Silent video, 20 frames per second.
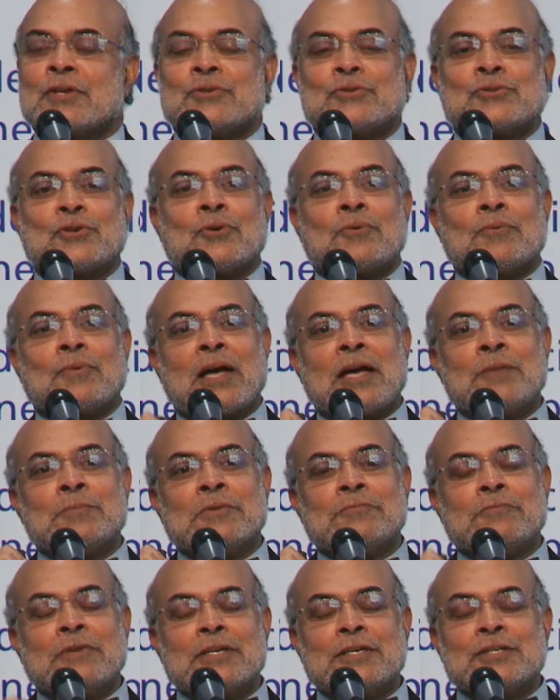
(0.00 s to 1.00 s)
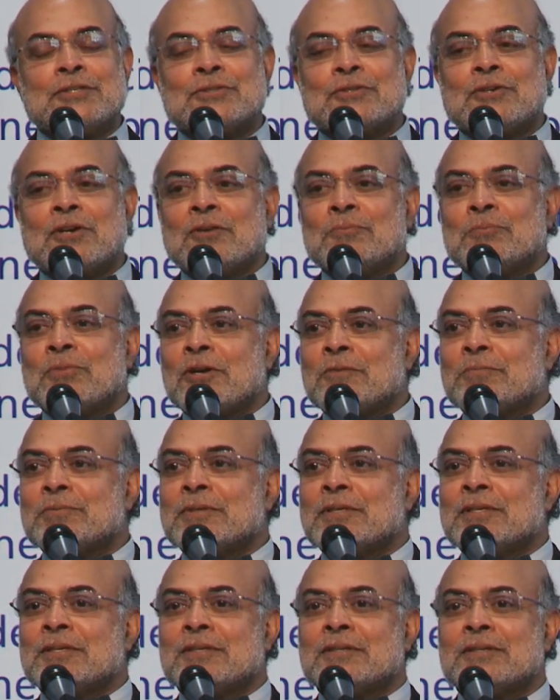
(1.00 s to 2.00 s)
So I'm a very strong
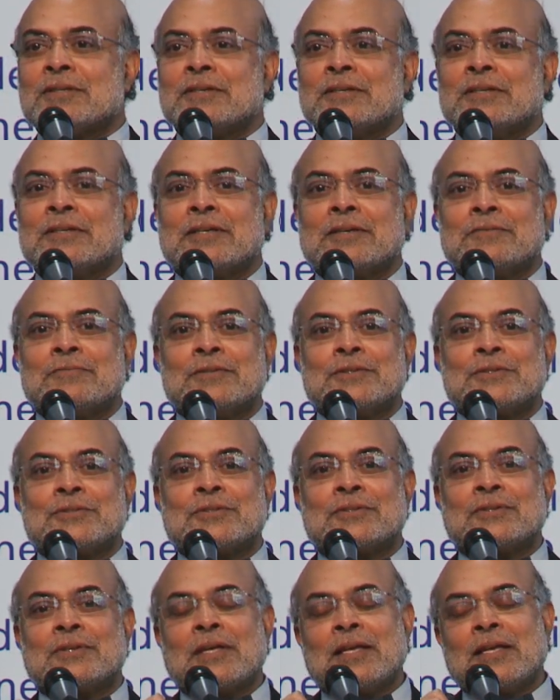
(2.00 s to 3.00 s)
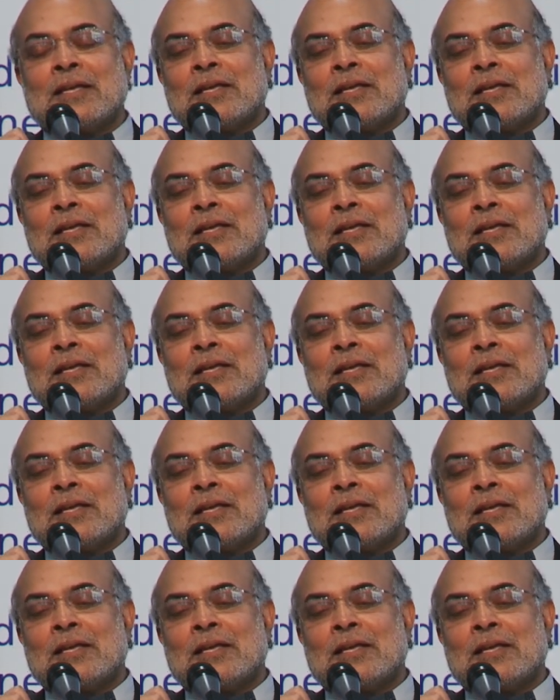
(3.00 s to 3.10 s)
proponent of the Green Revolution.